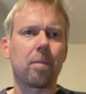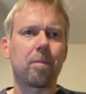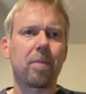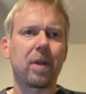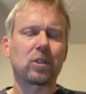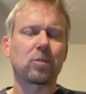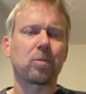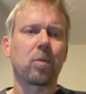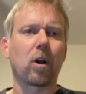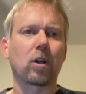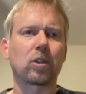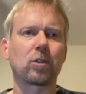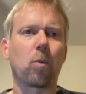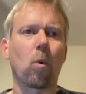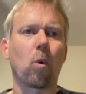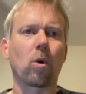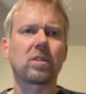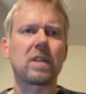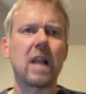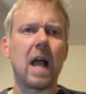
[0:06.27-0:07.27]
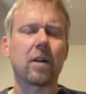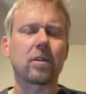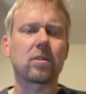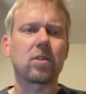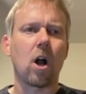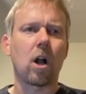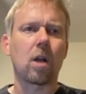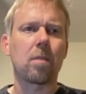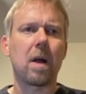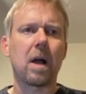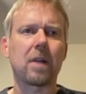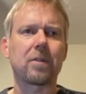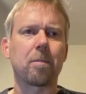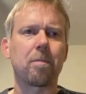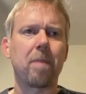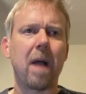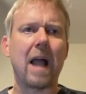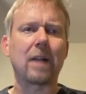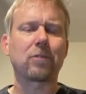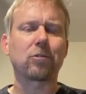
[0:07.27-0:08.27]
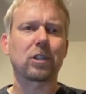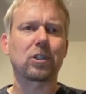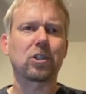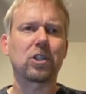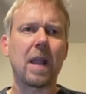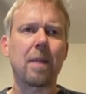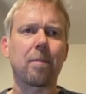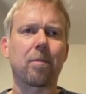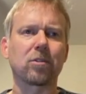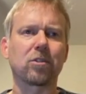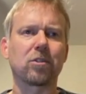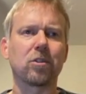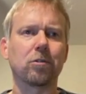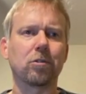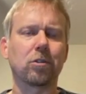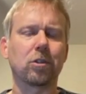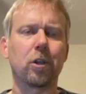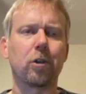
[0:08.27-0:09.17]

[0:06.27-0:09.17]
Pittsburgh Sports Now to talk about the Patrick Chambers news.